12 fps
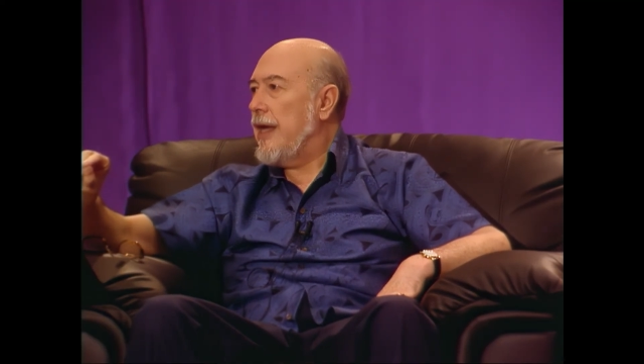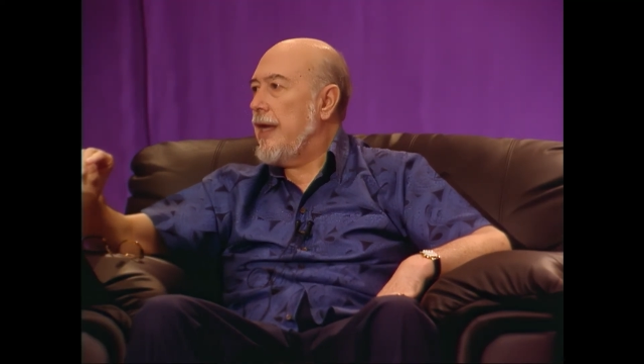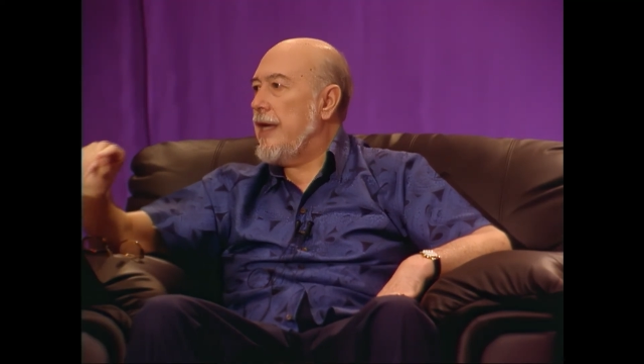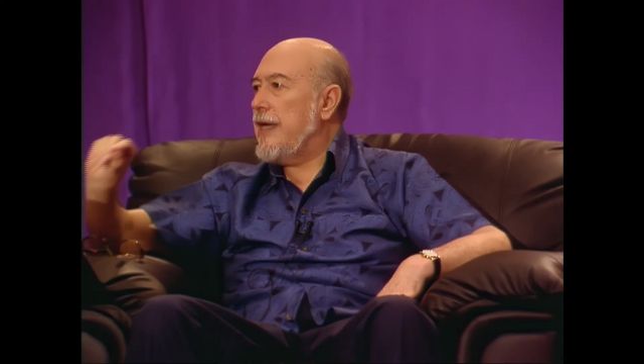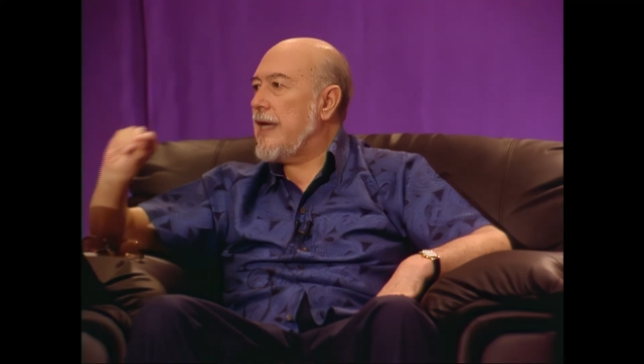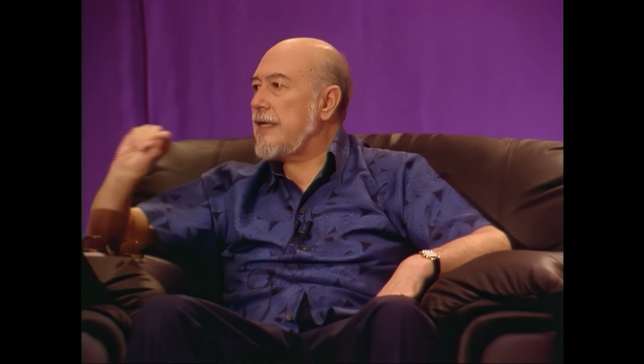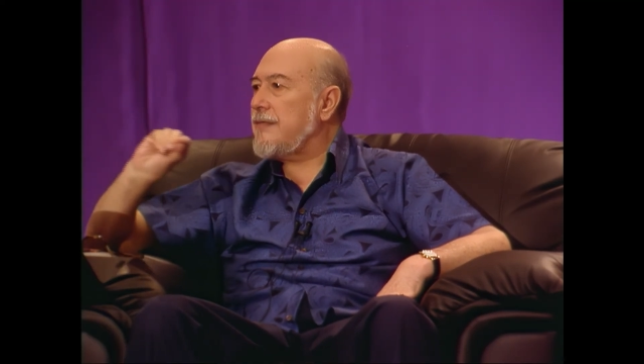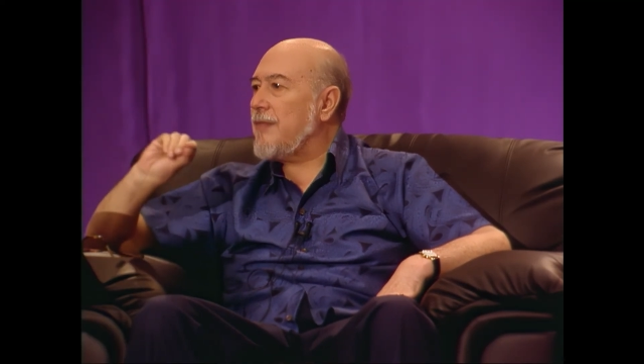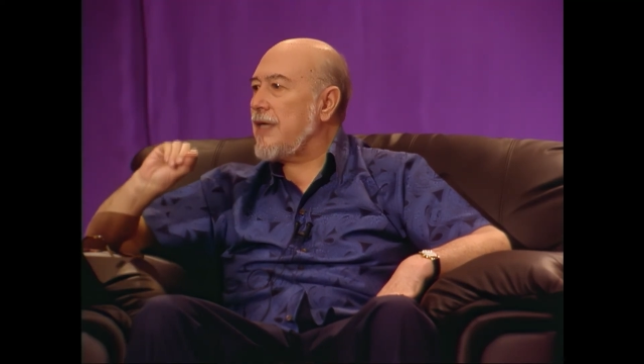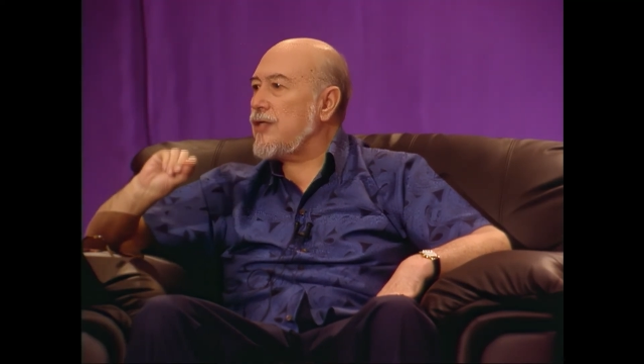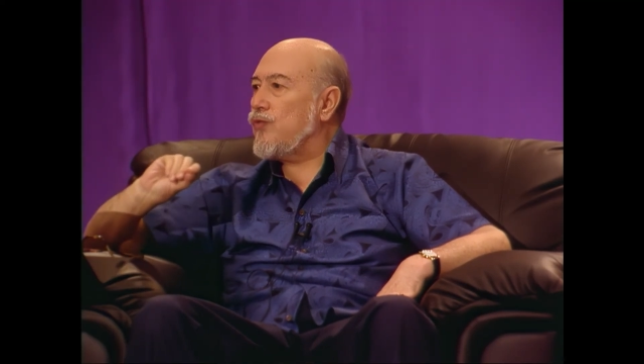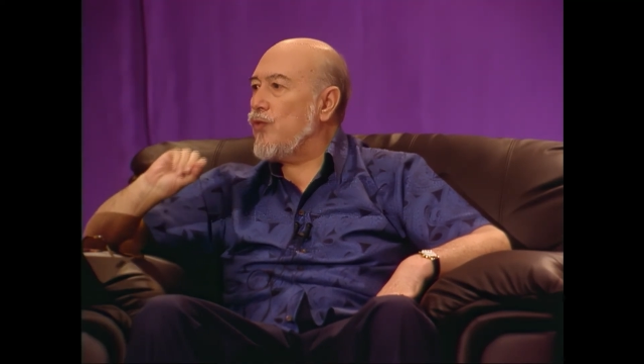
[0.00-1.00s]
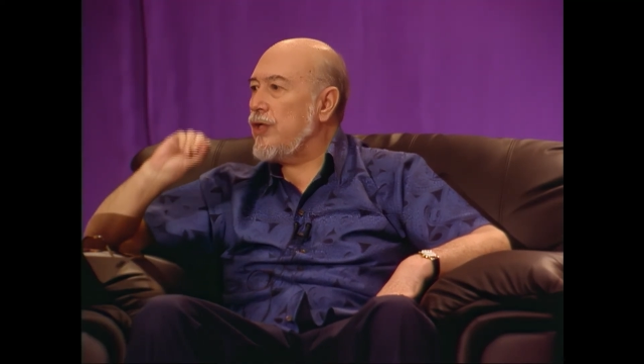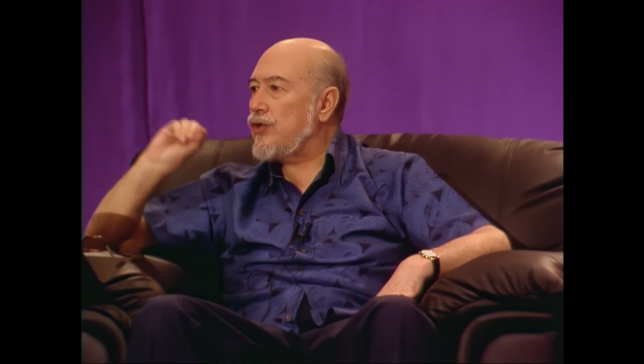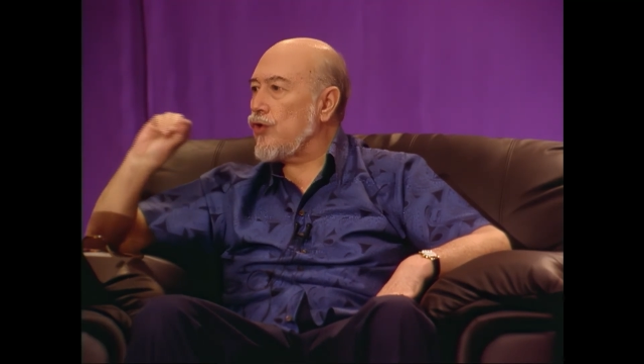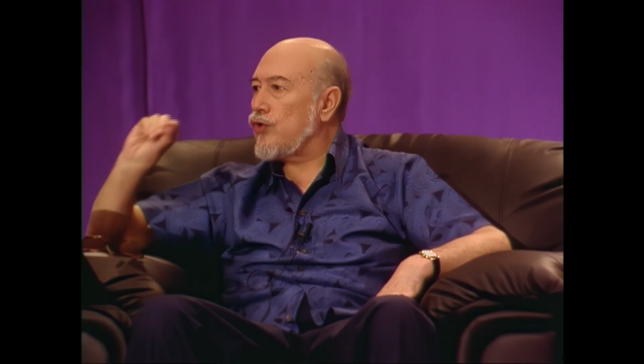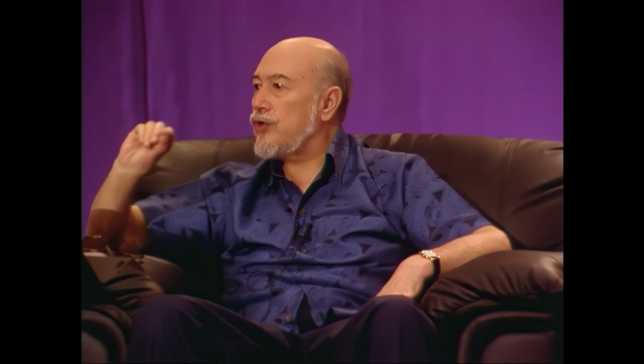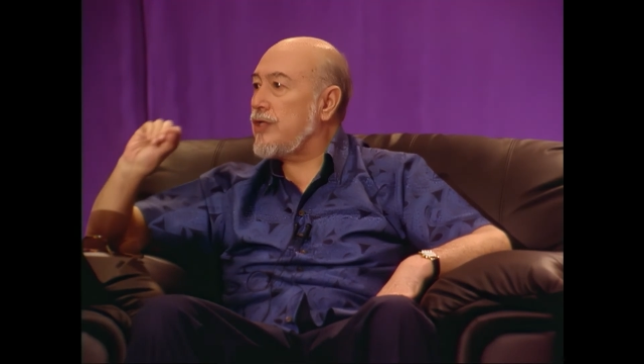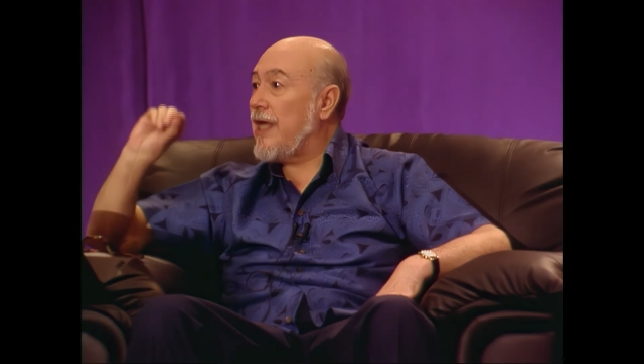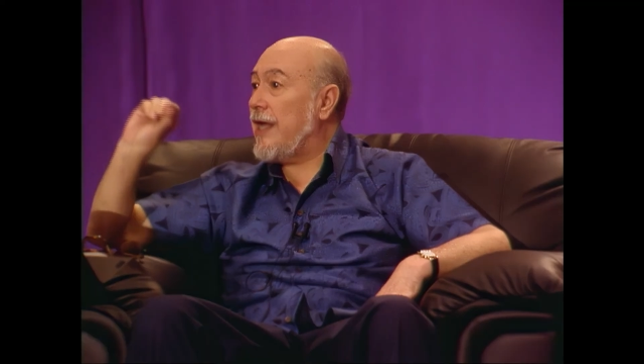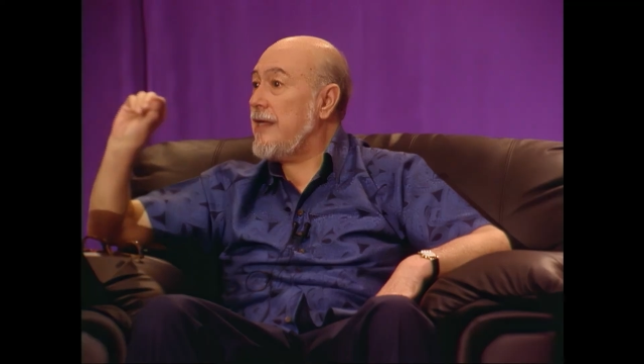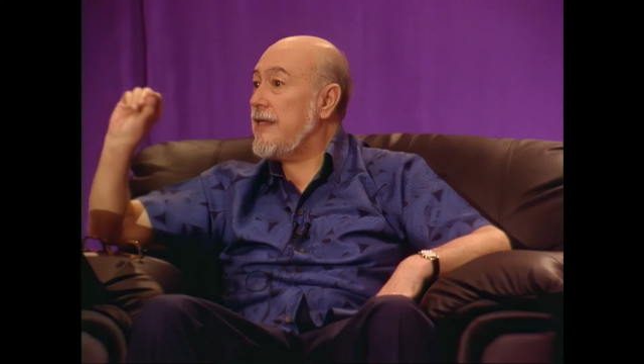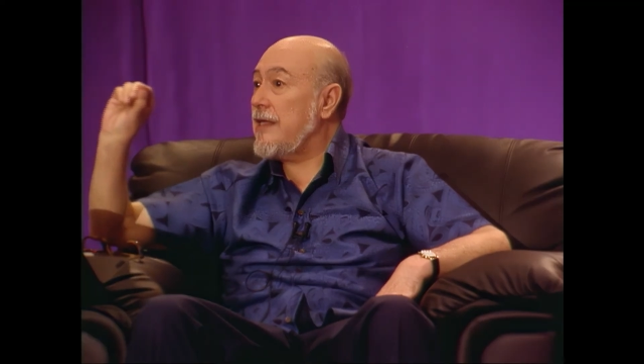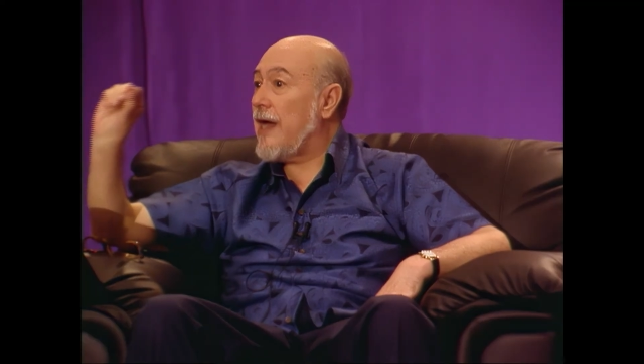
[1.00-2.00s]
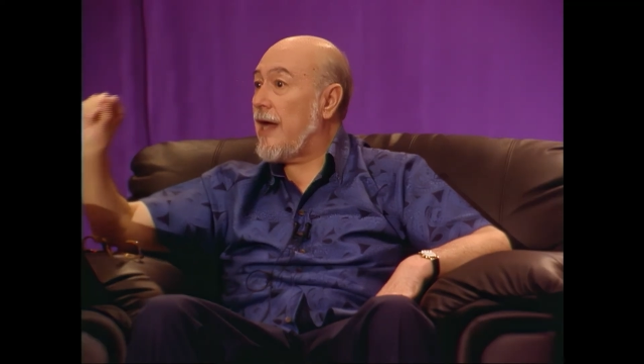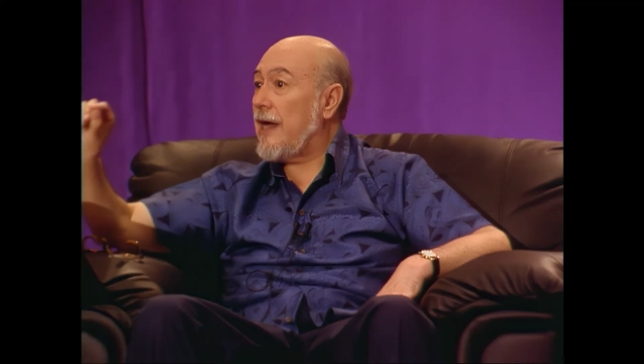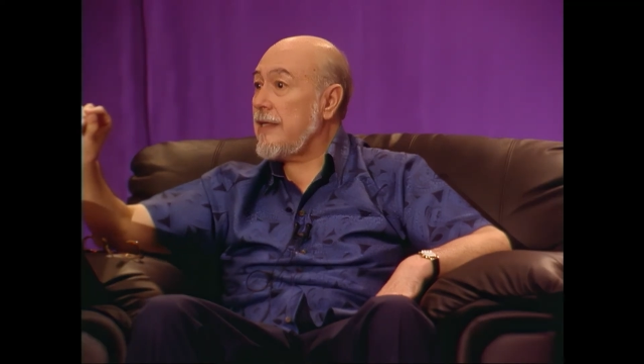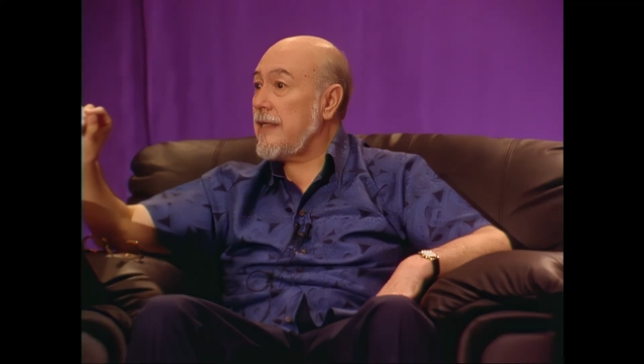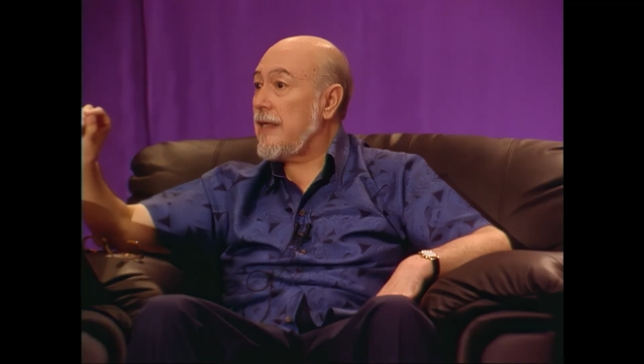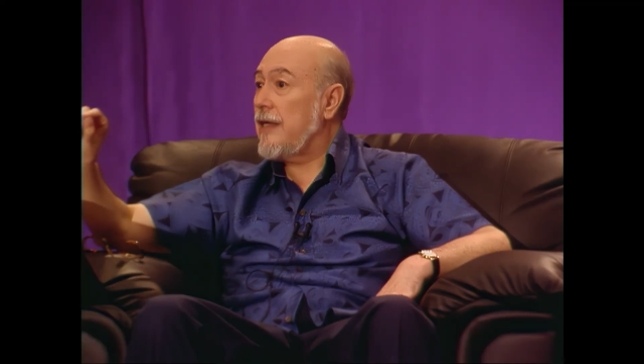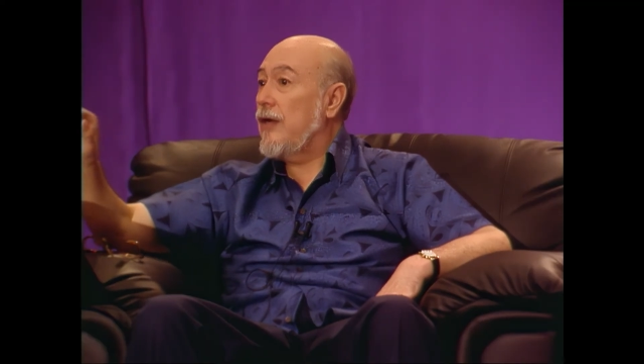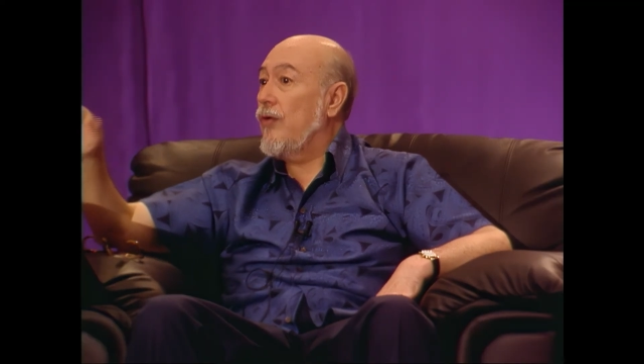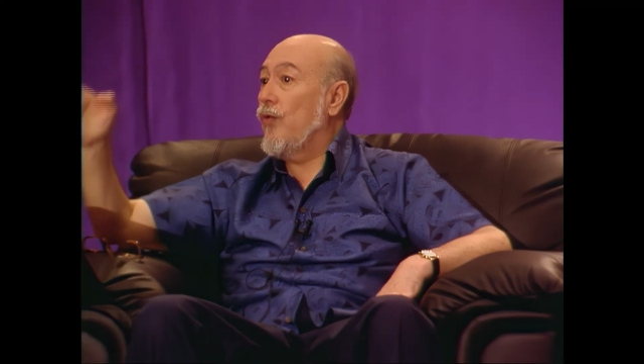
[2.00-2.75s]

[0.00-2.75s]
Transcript: Inasmuch we sustain that,